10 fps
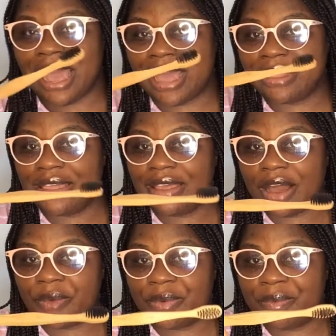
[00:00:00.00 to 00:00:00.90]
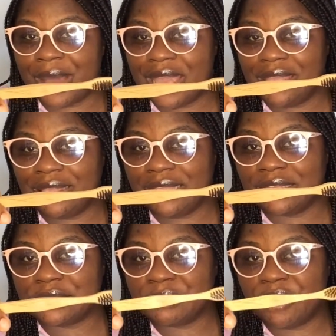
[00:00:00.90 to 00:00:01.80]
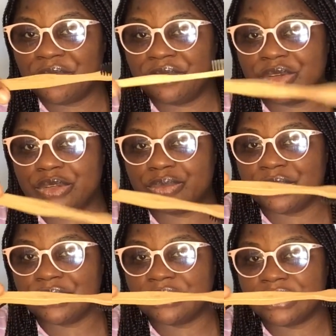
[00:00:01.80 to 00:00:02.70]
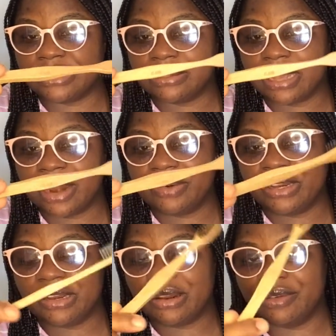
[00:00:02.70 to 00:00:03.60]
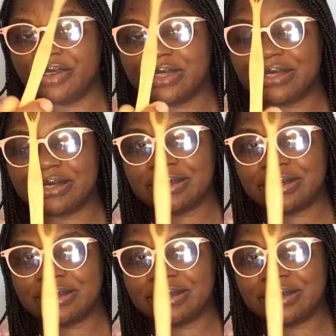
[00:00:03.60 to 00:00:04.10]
I think I'll be buying this more often to be using I really love it